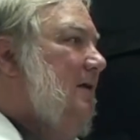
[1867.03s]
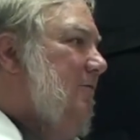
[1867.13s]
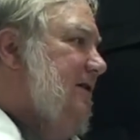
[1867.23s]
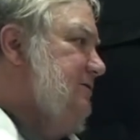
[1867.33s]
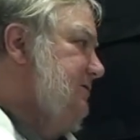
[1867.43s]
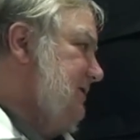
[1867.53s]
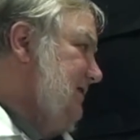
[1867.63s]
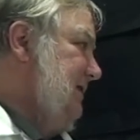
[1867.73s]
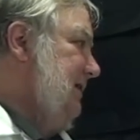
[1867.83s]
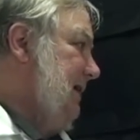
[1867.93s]
plants will start
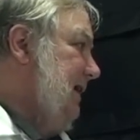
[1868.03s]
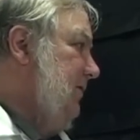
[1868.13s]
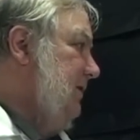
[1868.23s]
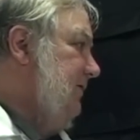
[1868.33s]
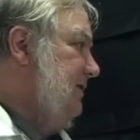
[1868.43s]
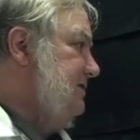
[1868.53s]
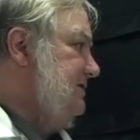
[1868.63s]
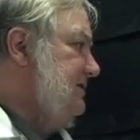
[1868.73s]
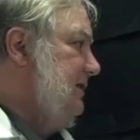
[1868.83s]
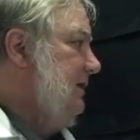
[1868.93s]
to get an iron deficiency.